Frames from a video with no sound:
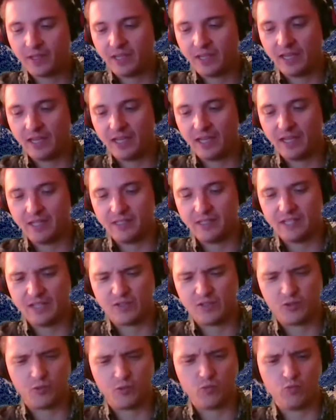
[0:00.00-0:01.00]
And
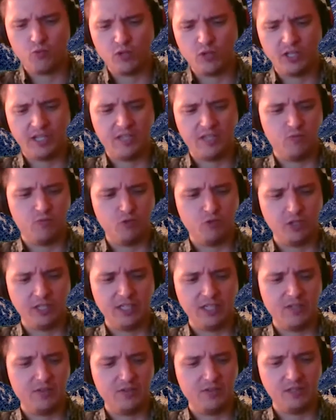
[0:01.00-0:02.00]
it's a really,
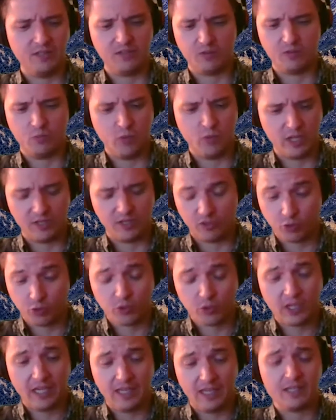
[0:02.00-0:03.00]
really, it's a
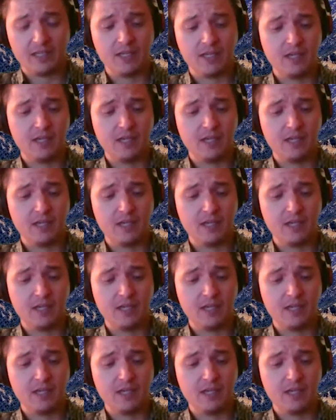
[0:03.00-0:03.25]
tree.